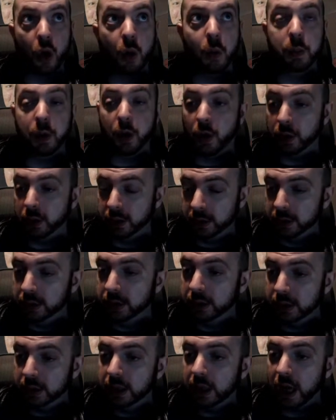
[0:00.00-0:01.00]
oblong,
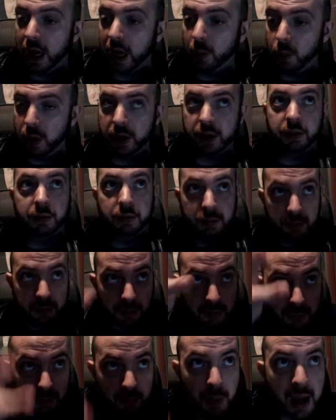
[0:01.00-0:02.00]
with
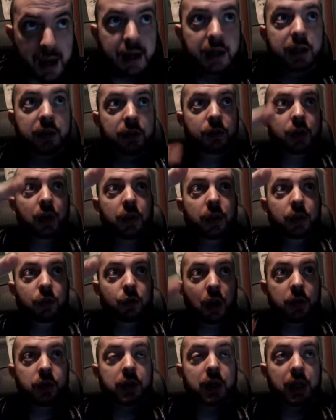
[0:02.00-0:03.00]
bays so the
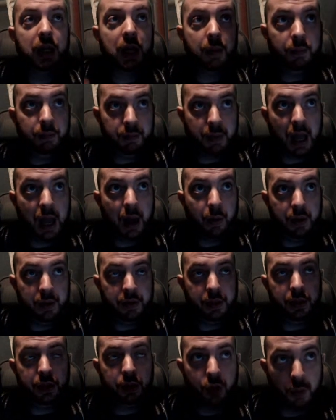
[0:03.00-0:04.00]
drones can come out
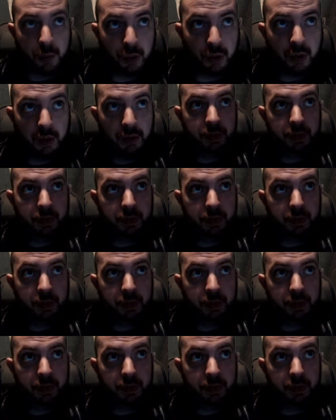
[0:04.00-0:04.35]
either the top or